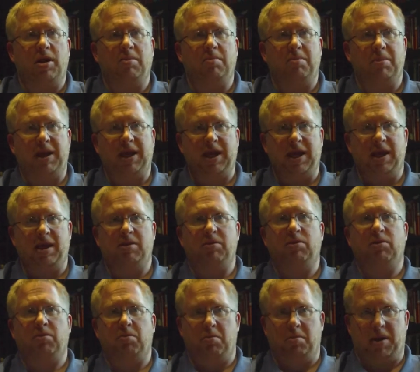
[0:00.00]
It
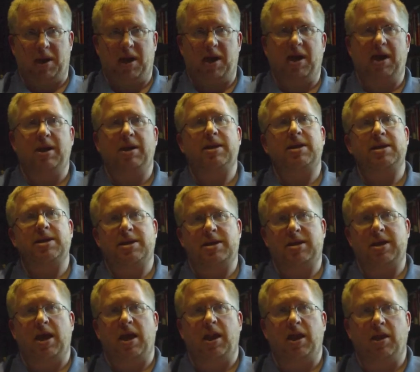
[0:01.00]
begins by
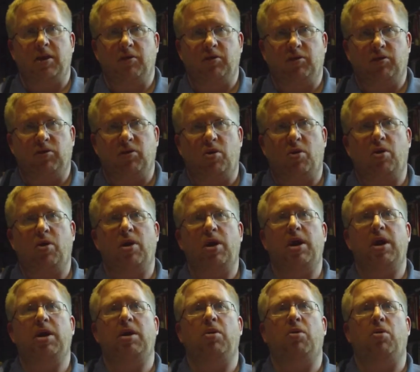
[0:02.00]
telling a
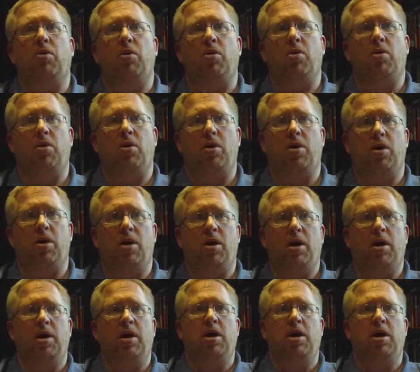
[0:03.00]
story or